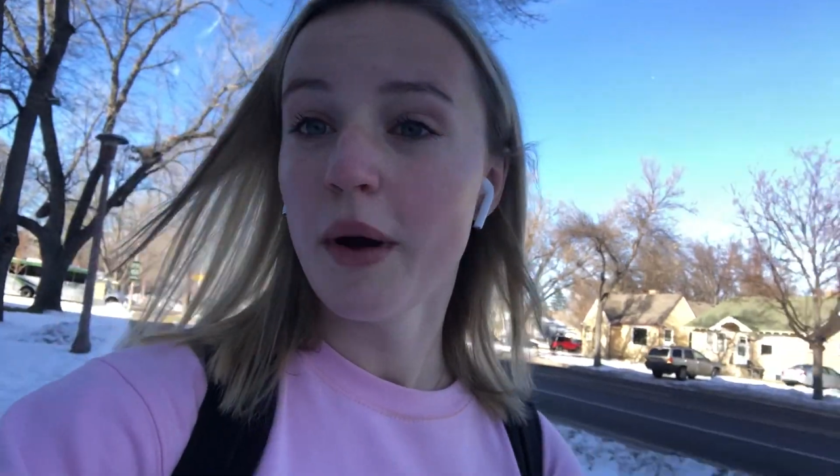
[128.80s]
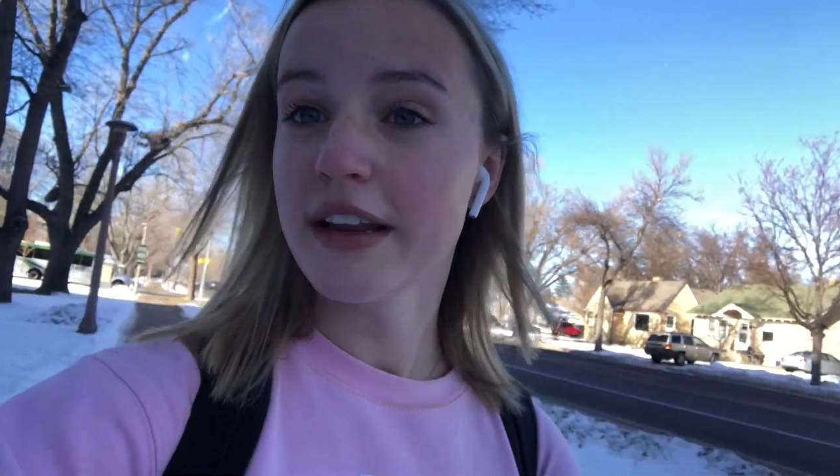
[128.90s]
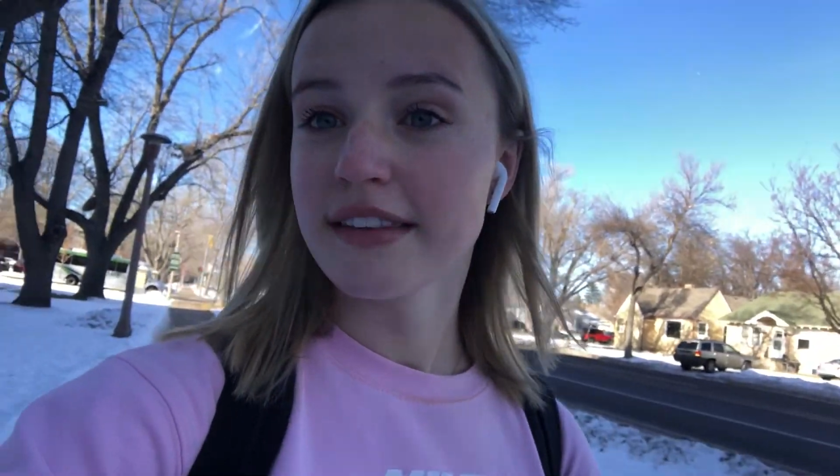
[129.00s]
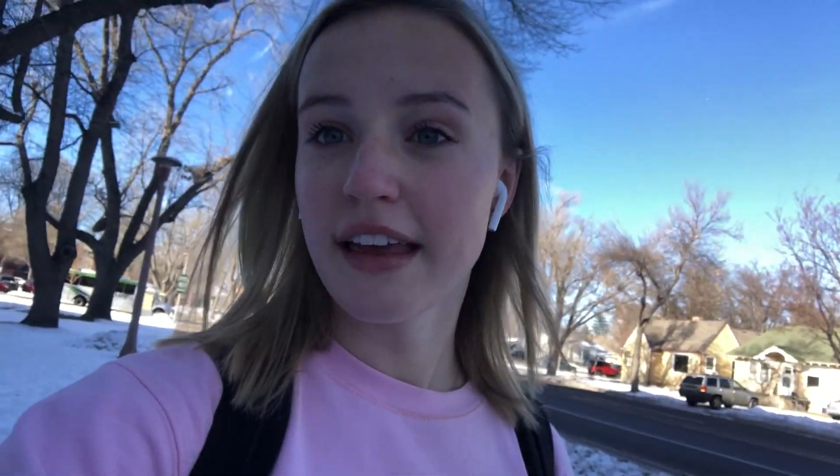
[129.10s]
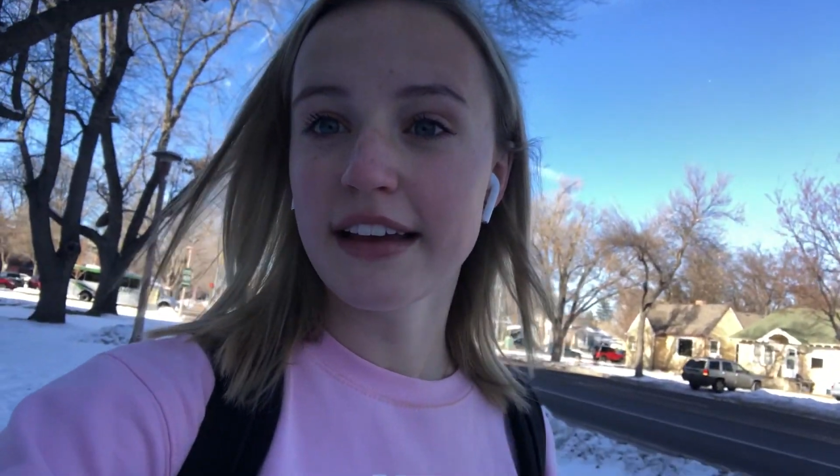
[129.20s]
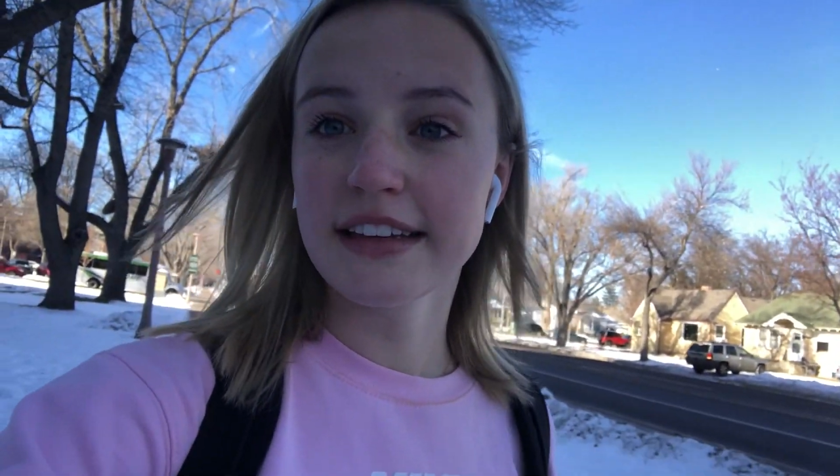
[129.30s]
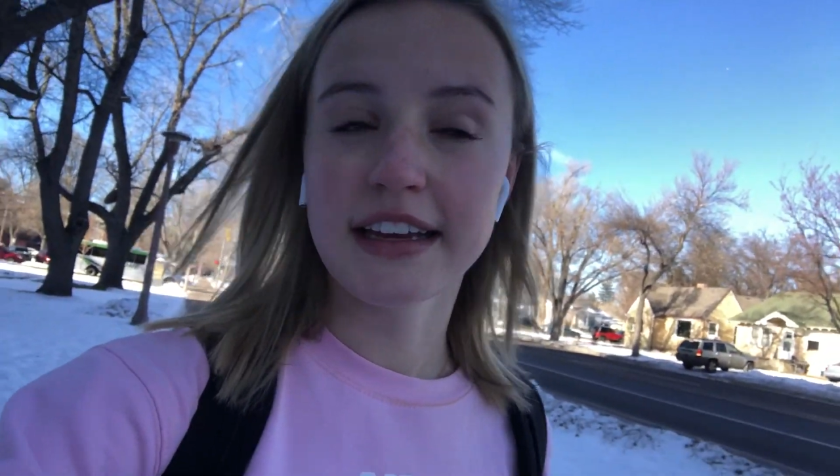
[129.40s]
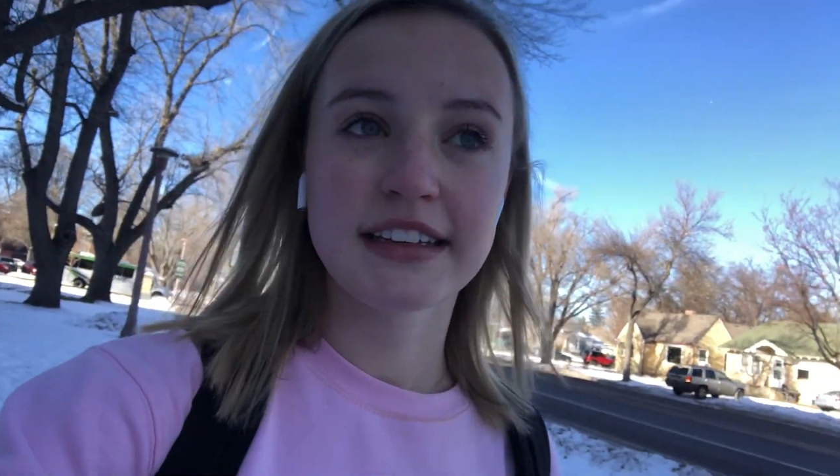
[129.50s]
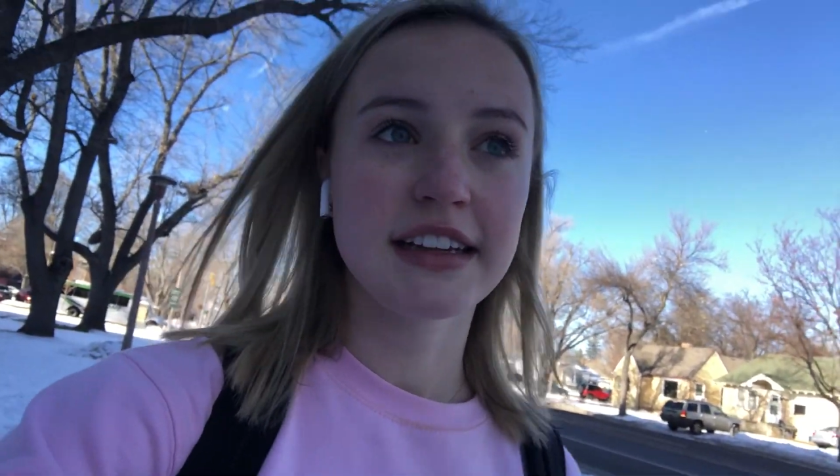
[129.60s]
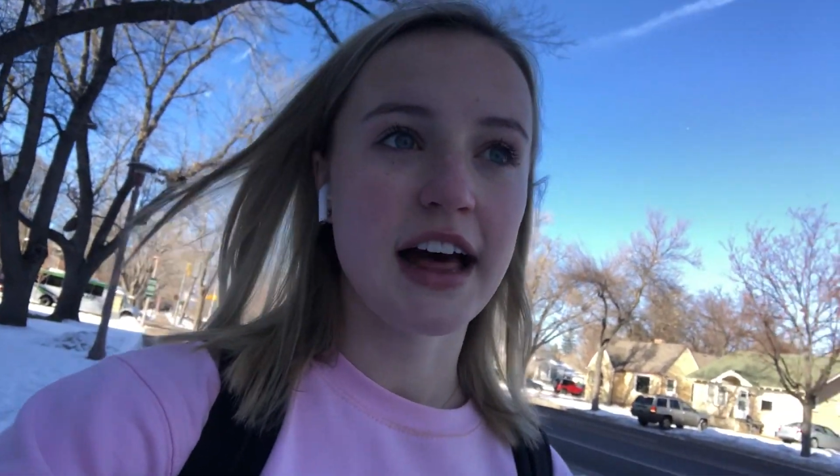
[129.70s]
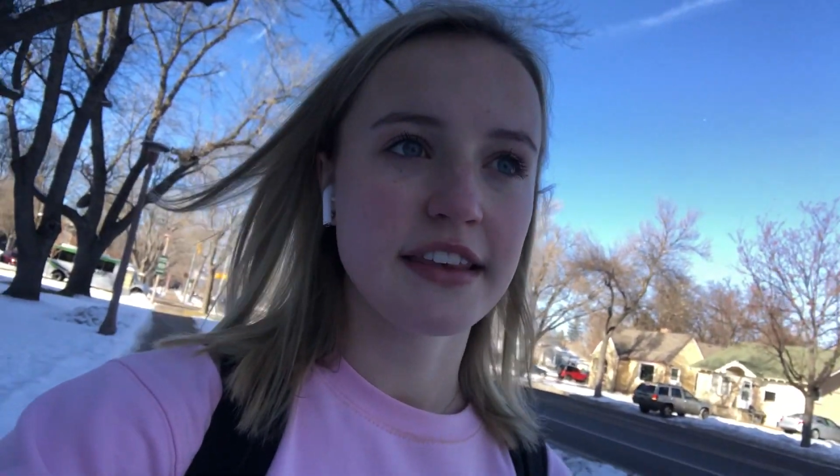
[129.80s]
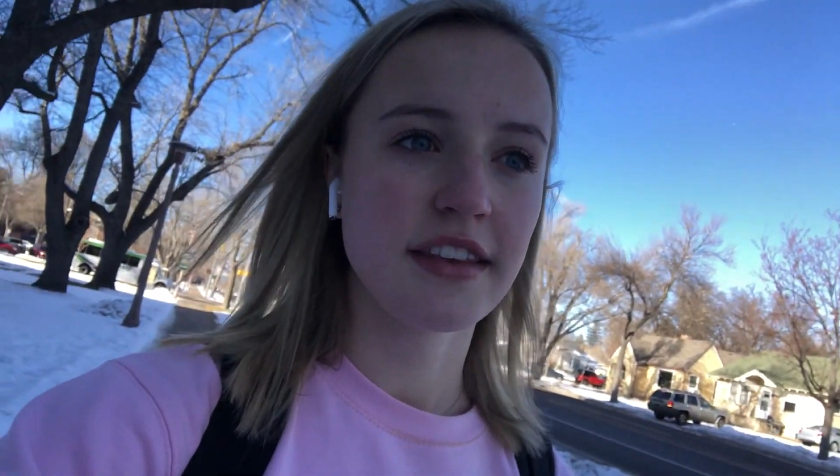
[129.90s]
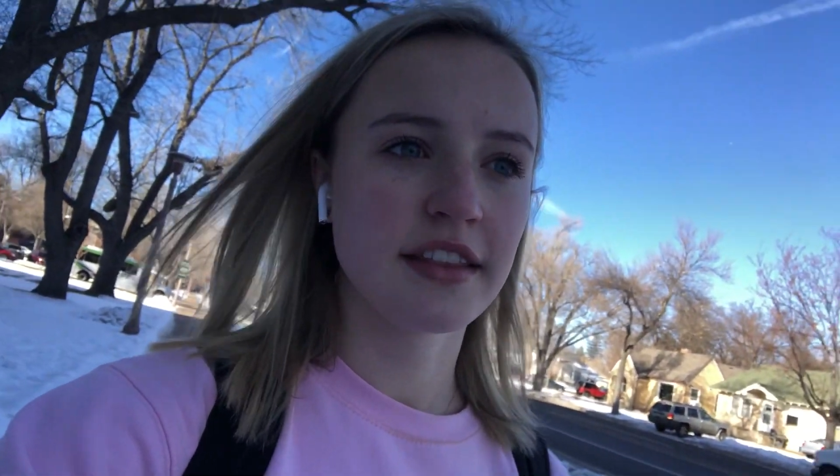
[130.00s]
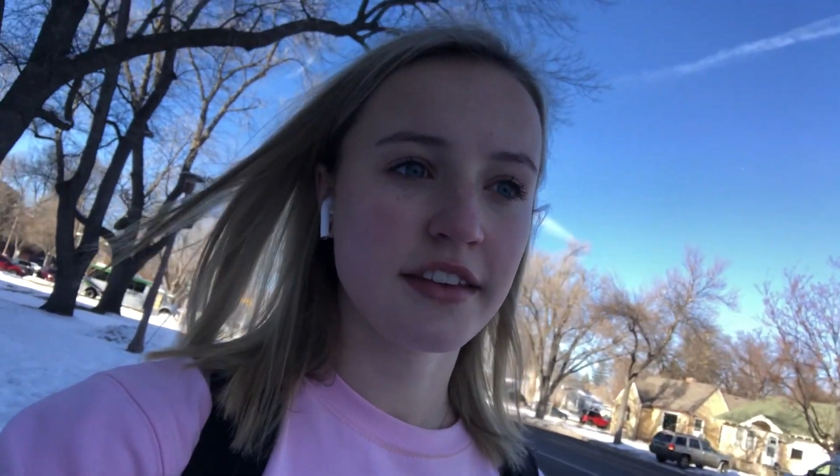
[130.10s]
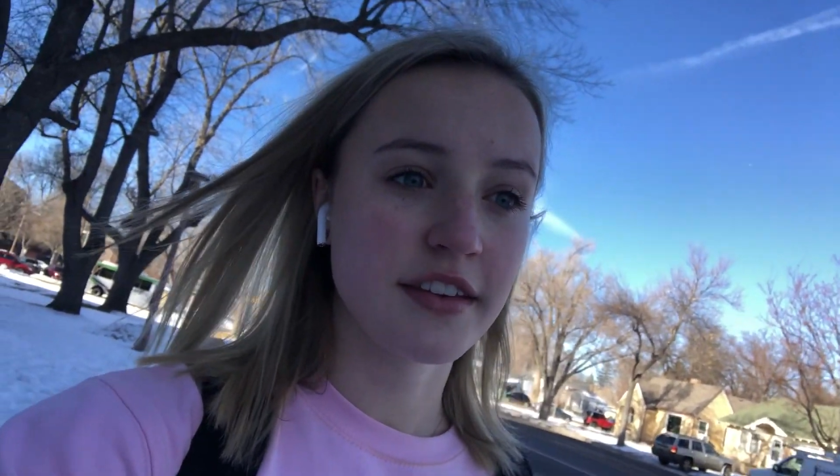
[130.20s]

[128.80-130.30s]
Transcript: what it's like to get to class in the